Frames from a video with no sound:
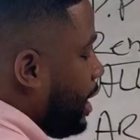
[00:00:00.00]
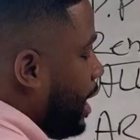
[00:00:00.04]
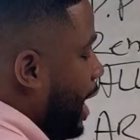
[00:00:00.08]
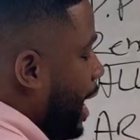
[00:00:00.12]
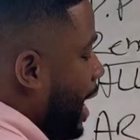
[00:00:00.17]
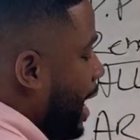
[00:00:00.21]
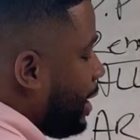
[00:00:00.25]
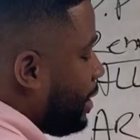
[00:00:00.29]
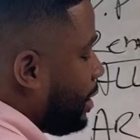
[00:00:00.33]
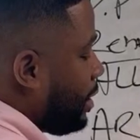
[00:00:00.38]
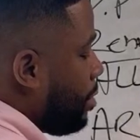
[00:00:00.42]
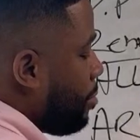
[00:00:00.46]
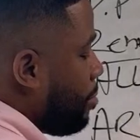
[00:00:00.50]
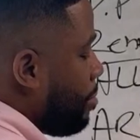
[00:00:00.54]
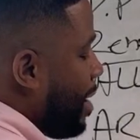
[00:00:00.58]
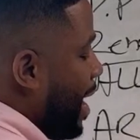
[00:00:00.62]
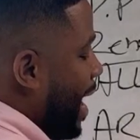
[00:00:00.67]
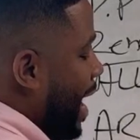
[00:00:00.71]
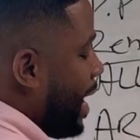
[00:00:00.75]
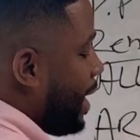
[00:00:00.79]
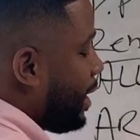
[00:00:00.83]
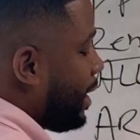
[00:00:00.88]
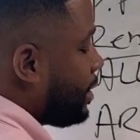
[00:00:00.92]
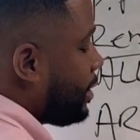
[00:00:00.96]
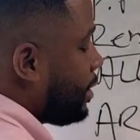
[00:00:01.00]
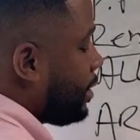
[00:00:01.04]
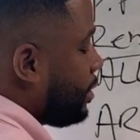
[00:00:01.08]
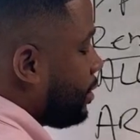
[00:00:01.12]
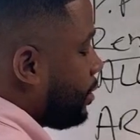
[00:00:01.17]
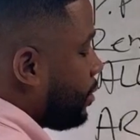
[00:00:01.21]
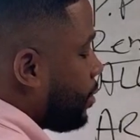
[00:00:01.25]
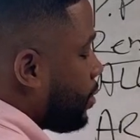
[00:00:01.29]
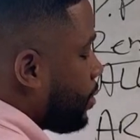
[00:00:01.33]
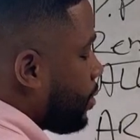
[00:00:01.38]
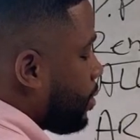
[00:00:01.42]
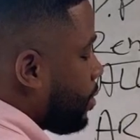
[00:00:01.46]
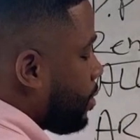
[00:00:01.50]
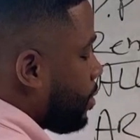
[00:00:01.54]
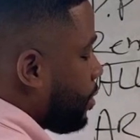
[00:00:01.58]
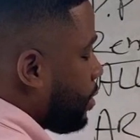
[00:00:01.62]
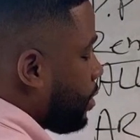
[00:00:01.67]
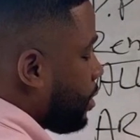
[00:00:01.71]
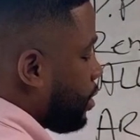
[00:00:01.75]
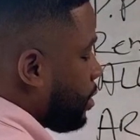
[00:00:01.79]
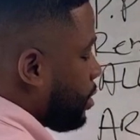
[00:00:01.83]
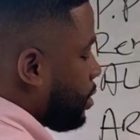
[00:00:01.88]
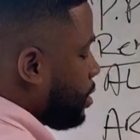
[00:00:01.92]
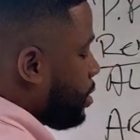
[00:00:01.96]
at the max.
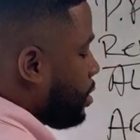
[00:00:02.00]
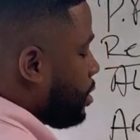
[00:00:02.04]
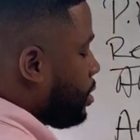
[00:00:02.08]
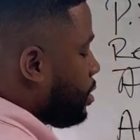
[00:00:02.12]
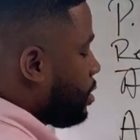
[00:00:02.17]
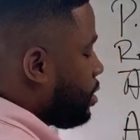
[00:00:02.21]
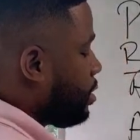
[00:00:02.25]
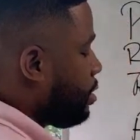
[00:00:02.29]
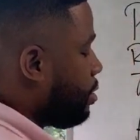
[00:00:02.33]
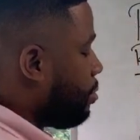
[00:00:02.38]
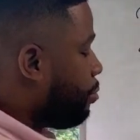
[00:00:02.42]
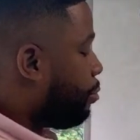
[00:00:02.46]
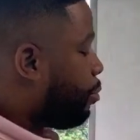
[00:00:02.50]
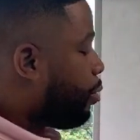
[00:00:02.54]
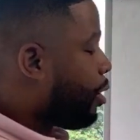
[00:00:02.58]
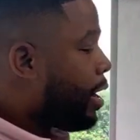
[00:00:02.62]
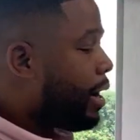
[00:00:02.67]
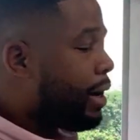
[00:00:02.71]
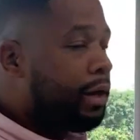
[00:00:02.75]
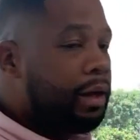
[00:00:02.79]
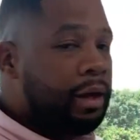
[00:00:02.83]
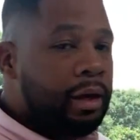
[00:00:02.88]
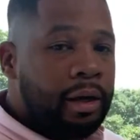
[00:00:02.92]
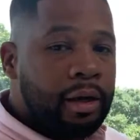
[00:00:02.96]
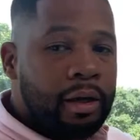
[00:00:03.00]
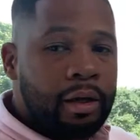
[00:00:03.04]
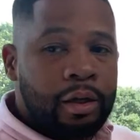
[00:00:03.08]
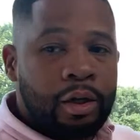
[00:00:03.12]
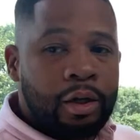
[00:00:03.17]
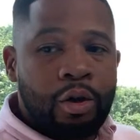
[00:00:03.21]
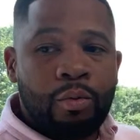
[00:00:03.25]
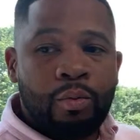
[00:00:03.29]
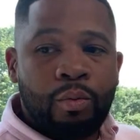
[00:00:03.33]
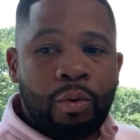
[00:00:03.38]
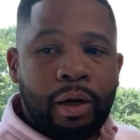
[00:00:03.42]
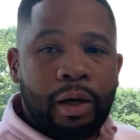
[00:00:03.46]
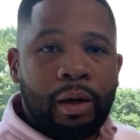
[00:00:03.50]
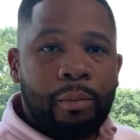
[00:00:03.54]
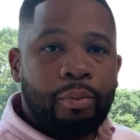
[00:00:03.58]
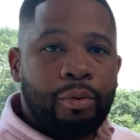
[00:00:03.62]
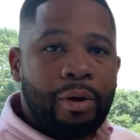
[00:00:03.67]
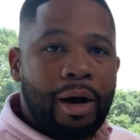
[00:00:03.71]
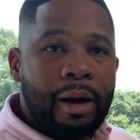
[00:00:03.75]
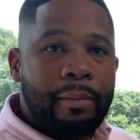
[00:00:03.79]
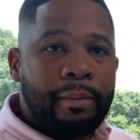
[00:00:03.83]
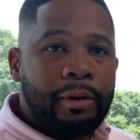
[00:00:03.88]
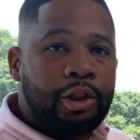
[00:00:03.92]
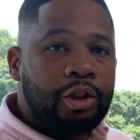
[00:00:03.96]
But you want to
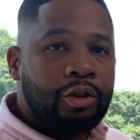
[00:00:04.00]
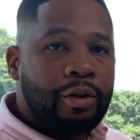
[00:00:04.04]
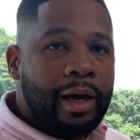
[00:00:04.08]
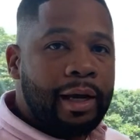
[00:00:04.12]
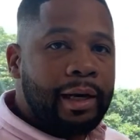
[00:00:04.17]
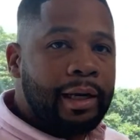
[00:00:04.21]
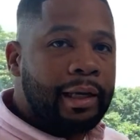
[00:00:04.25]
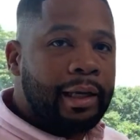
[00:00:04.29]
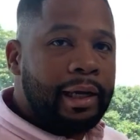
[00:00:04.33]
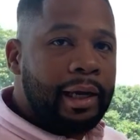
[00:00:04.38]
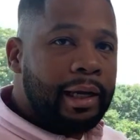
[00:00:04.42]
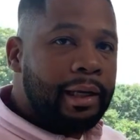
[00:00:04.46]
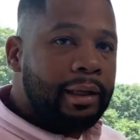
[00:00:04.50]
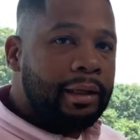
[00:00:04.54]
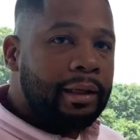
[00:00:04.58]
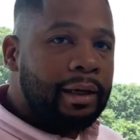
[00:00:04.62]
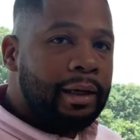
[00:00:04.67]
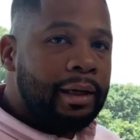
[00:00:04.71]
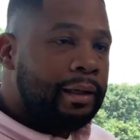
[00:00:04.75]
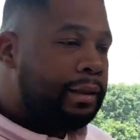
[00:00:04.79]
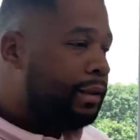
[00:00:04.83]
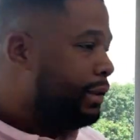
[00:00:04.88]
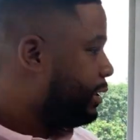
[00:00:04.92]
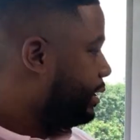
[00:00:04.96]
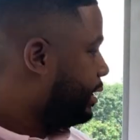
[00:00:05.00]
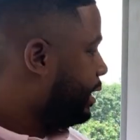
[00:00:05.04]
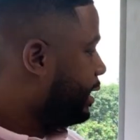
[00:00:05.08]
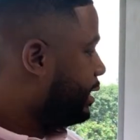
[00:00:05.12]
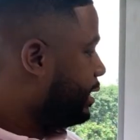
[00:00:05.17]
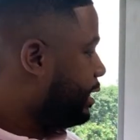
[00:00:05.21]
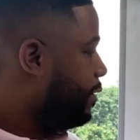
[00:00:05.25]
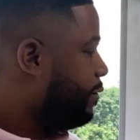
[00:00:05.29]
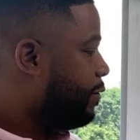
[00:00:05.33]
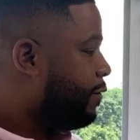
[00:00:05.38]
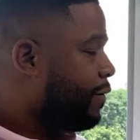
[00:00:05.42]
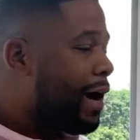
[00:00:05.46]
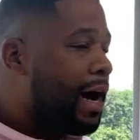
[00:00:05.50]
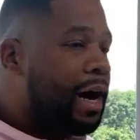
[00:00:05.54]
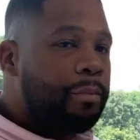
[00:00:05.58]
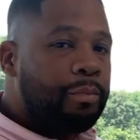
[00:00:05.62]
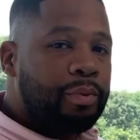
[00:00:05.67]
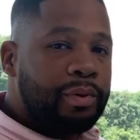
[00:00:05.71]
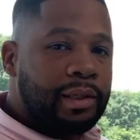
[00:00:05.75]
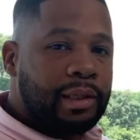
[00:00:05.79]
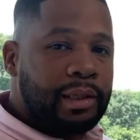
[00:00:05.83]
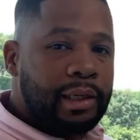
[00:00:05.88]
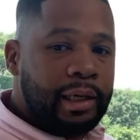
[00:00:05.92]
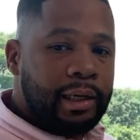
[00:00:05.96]
probably try to get
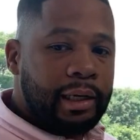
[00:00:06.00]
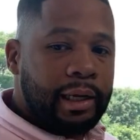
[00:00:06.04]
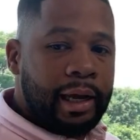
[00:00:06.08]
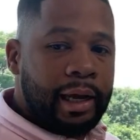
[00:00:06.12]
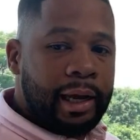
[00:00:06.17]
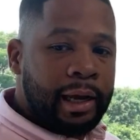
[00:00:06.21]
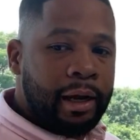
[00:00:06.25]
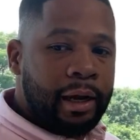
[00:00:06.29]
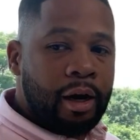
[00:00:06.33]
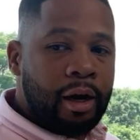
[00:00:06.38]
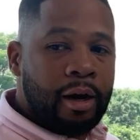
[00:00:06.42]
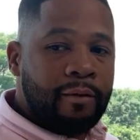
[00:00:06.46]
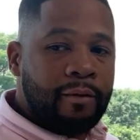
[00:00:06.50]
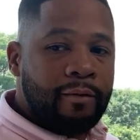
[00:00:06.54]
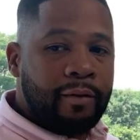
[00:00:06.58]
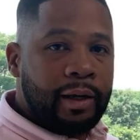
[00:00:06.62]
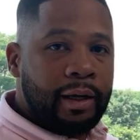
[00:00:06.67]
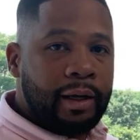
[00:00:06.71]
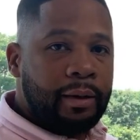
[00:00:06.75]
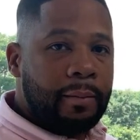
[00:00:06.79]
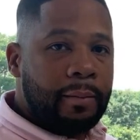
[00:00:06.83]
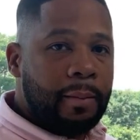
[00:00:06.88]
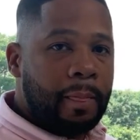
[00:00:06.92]
65% ARV.